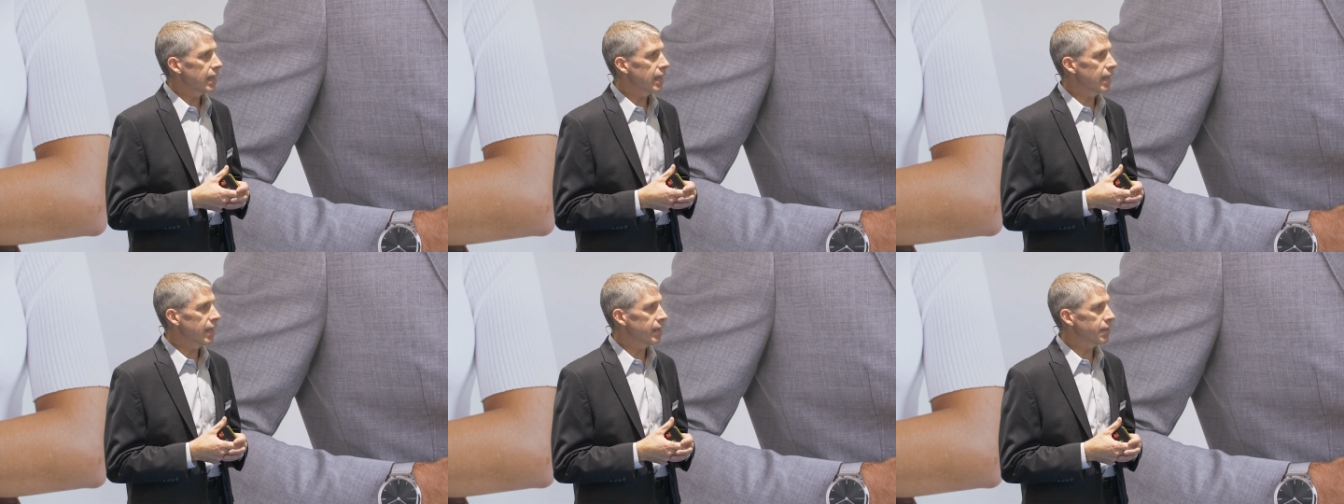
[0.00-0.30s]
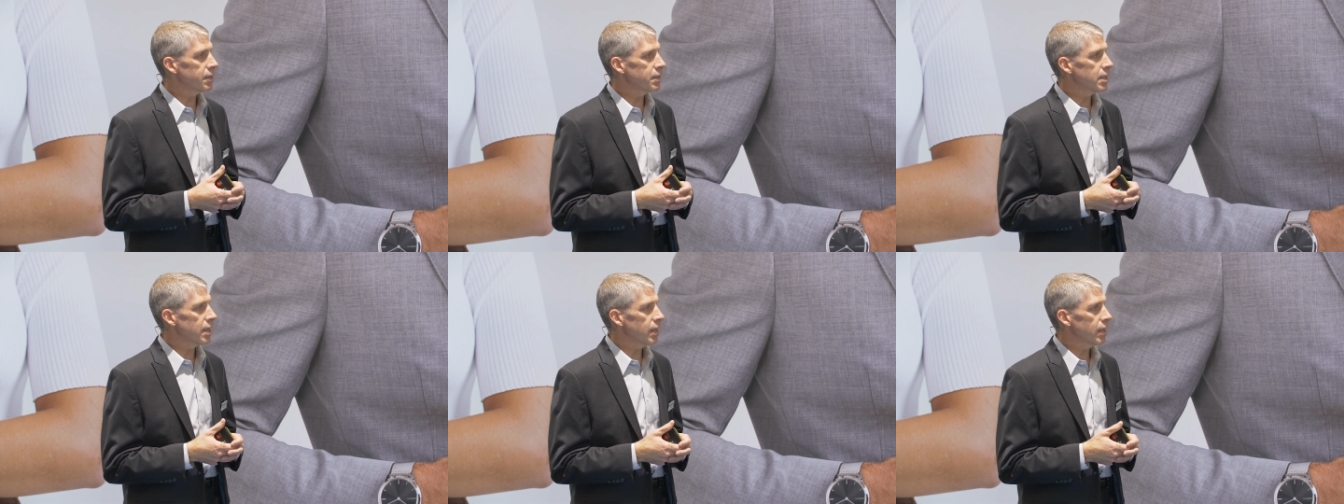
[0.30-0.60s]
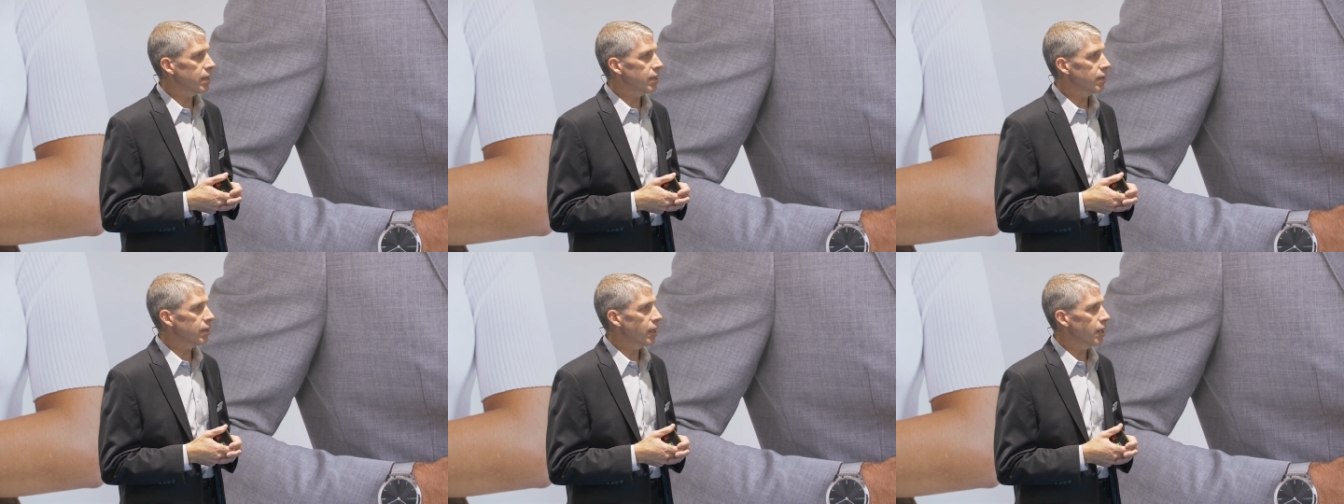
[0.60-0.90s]
and
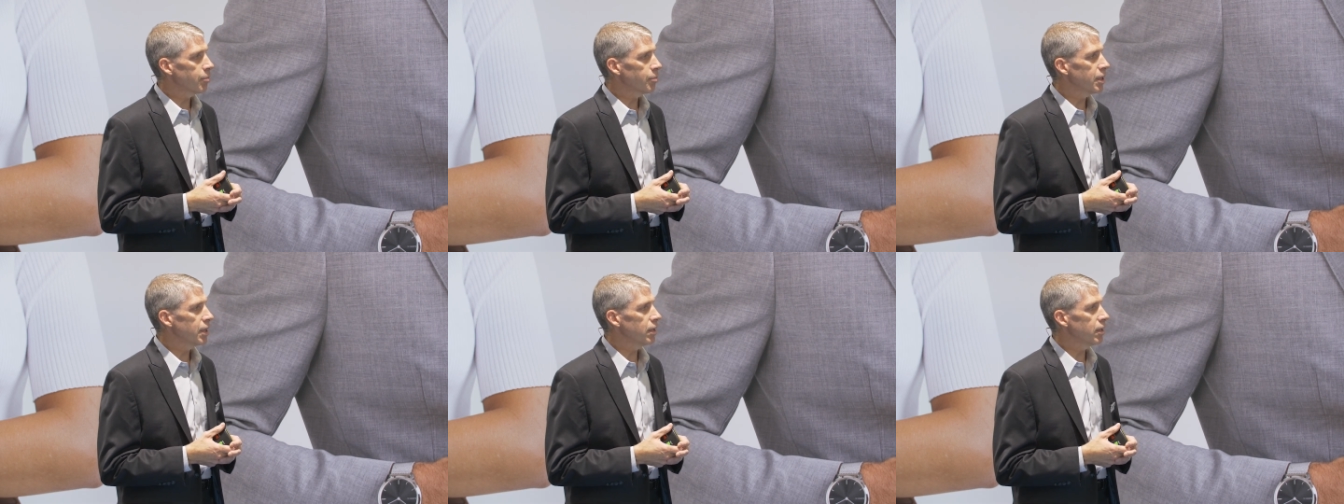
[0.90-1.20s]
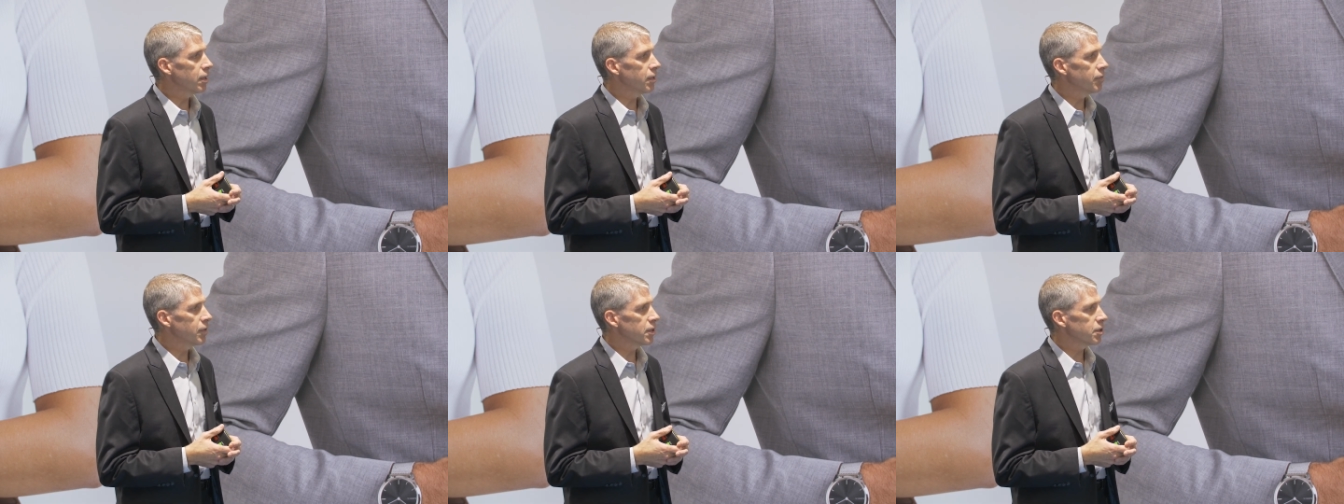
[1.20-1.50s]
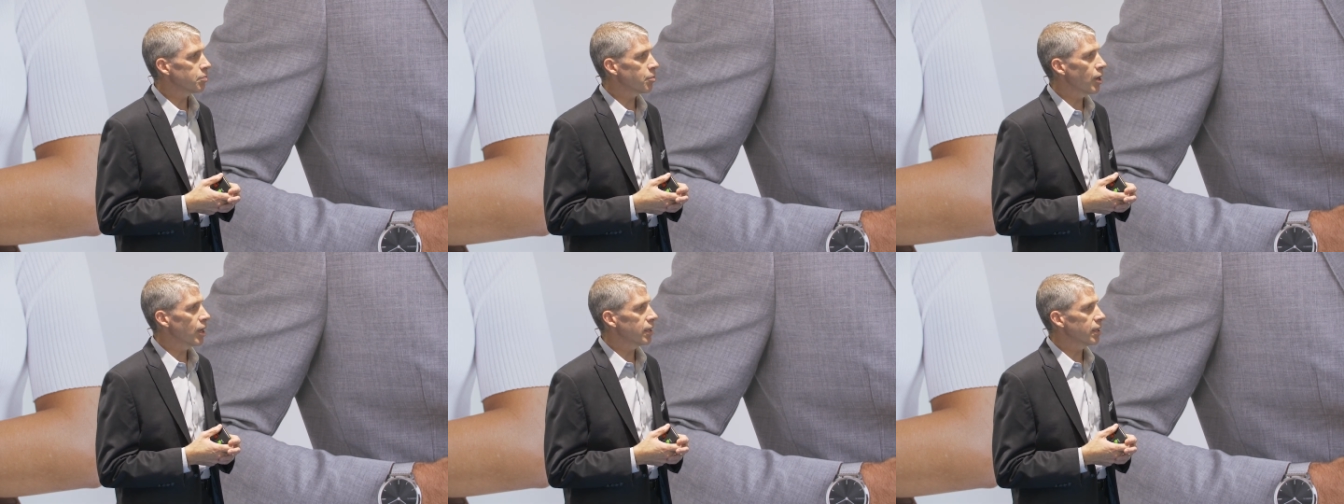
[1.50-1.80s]
uh, appeal of
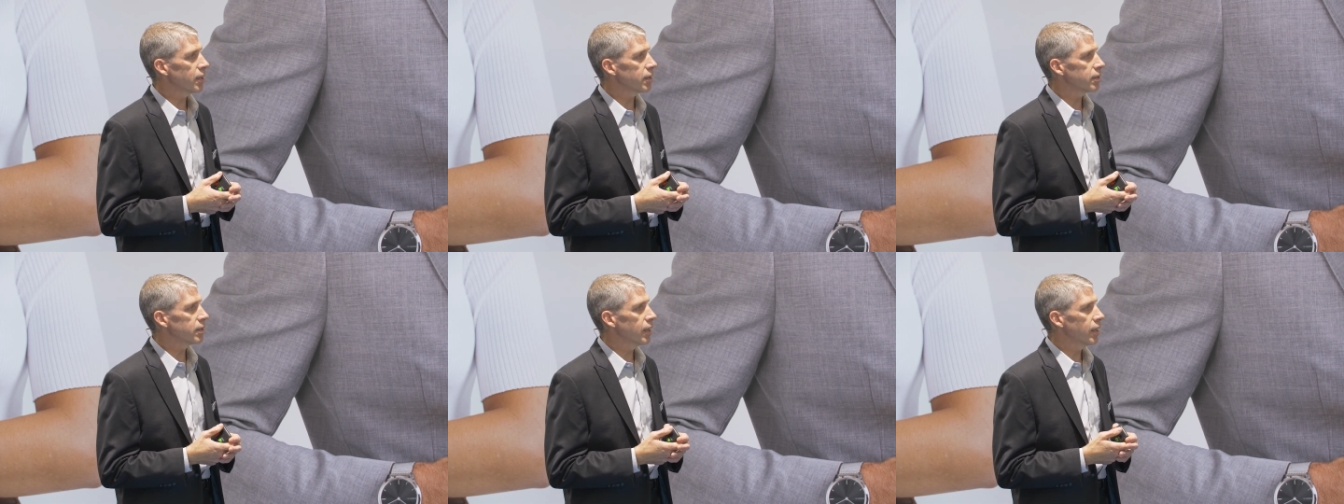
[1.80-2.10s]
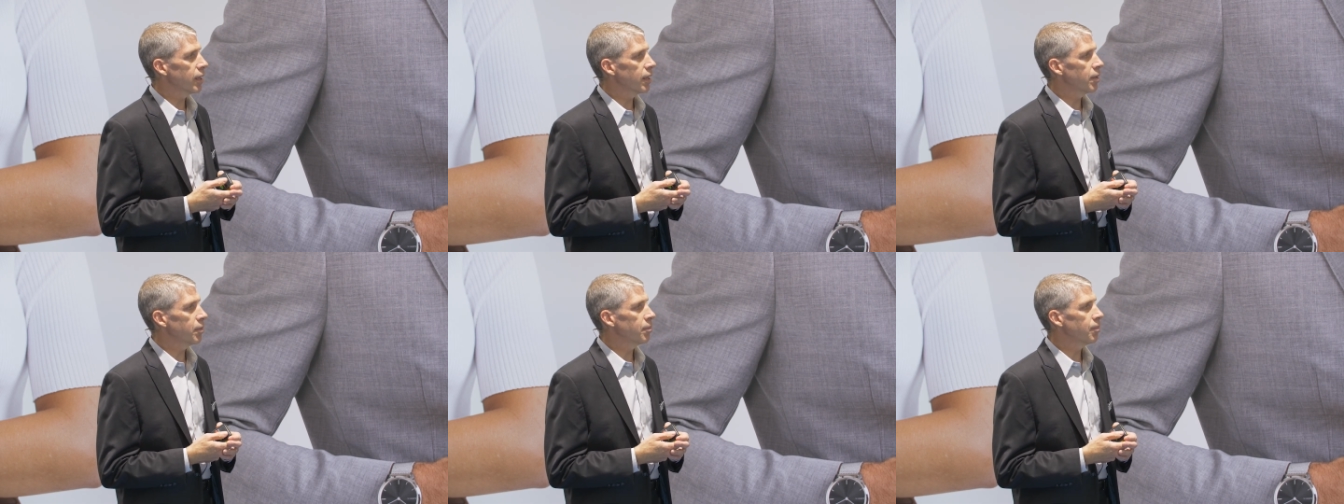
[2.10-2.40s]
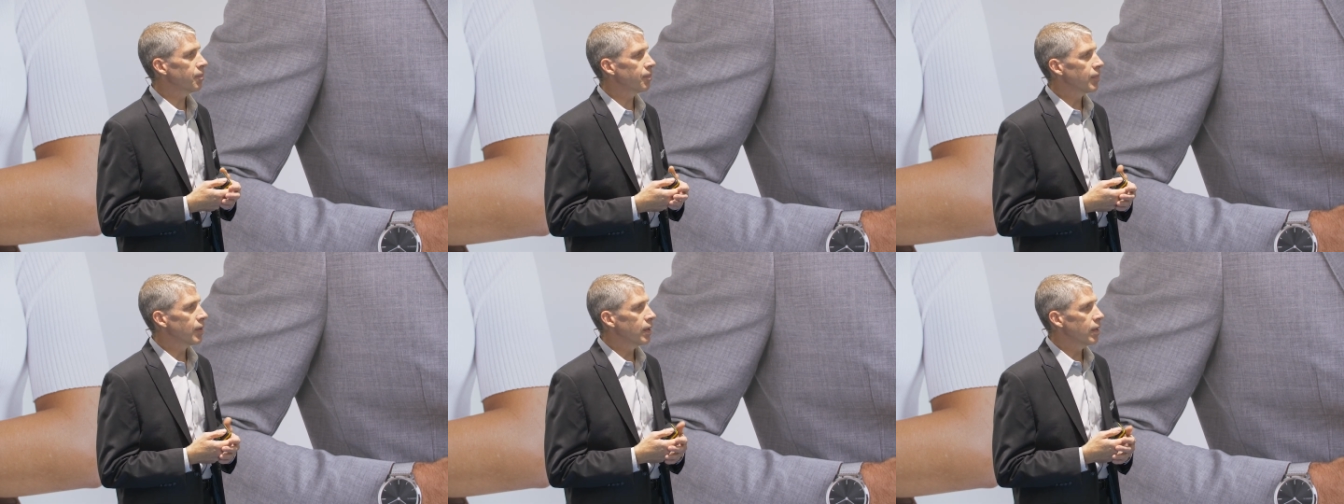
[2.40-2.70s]
this product
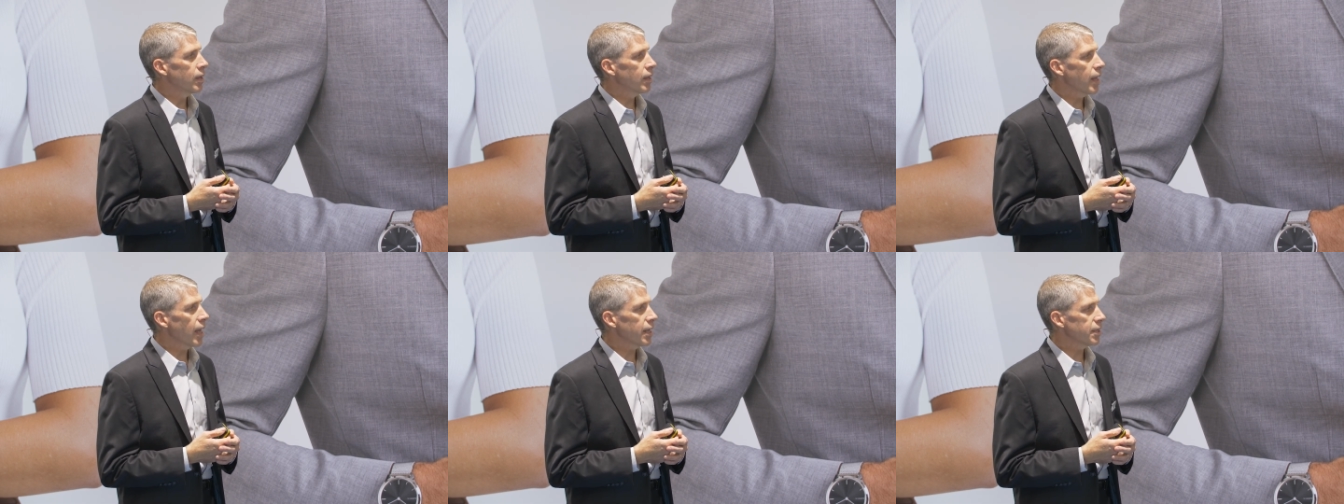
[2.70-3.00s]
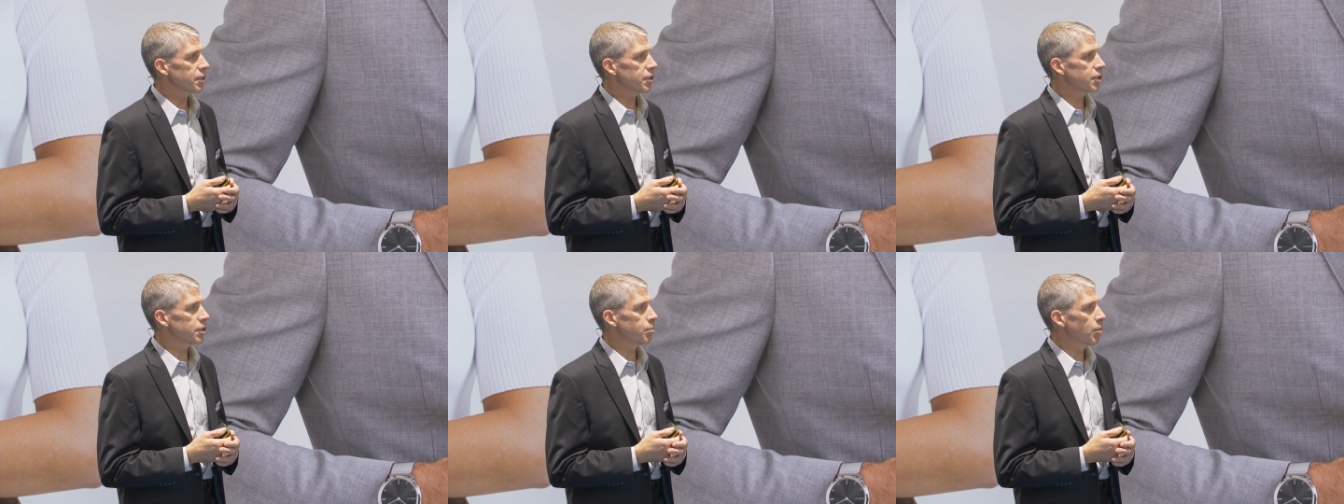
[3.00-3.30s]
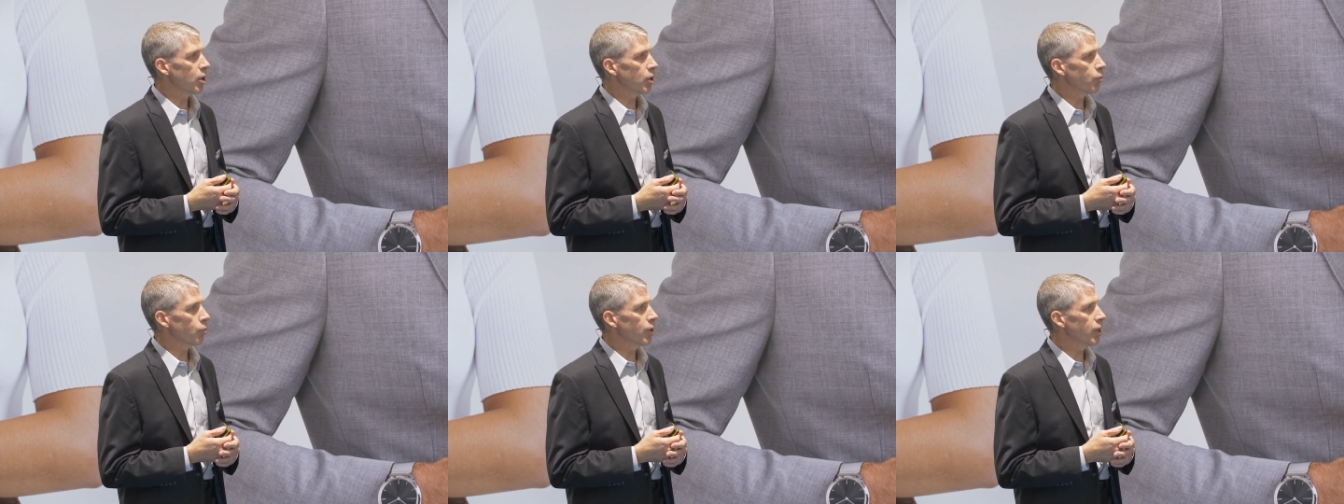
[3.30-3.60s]
um, as a
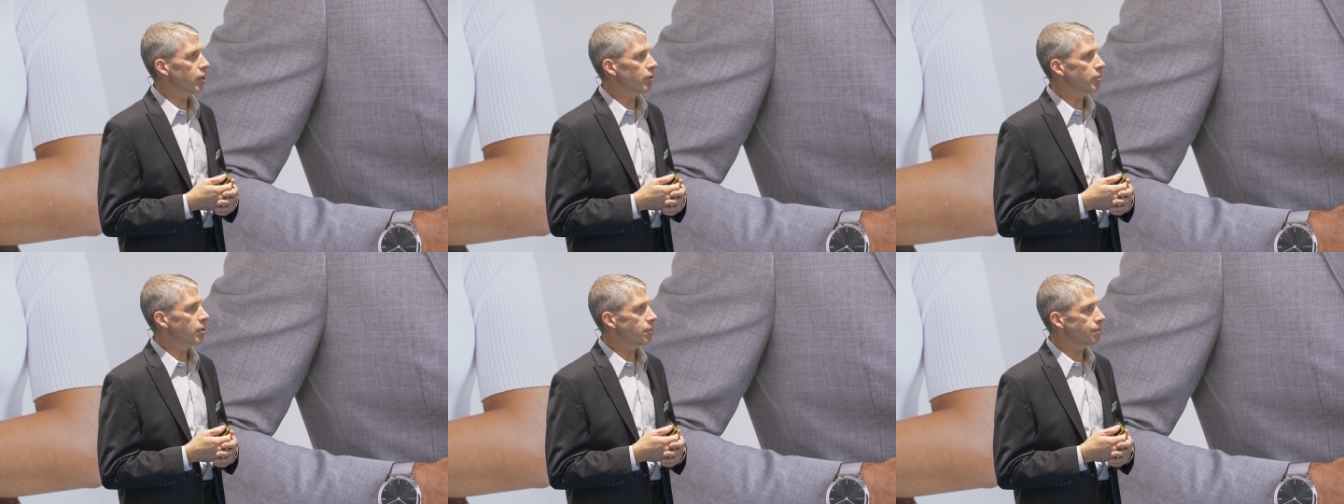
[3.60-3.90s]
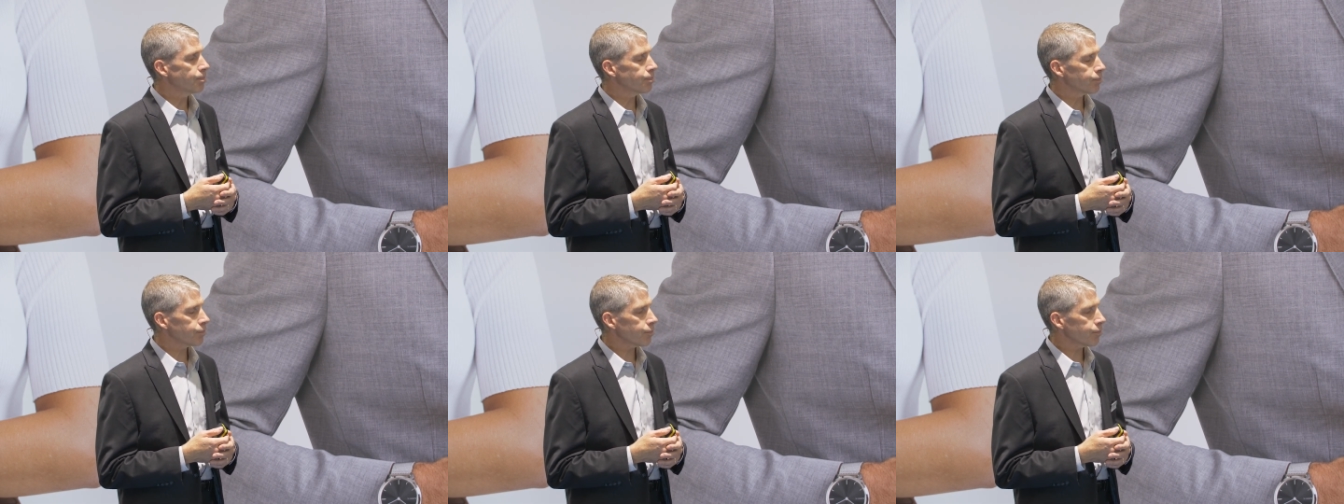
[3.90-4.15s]
smart wearable.